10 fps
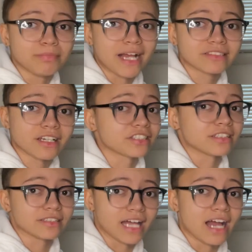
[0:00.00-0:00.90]
back touch
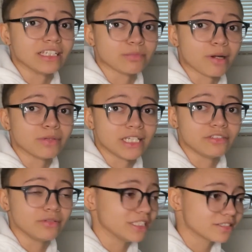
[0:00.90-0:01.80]
their thighs, bro, when they
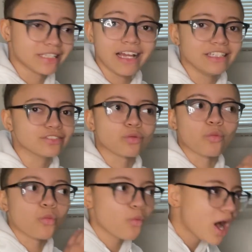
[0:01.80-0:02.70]
do this. That is
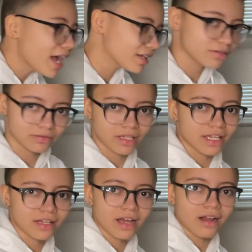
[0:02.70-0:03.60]
wild.
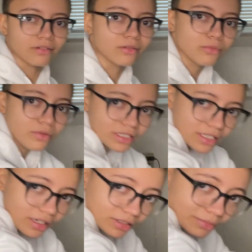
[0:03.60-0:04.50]
Like, I don't know what
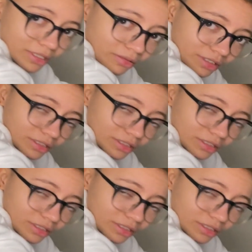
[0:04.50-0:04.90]
the hell you be going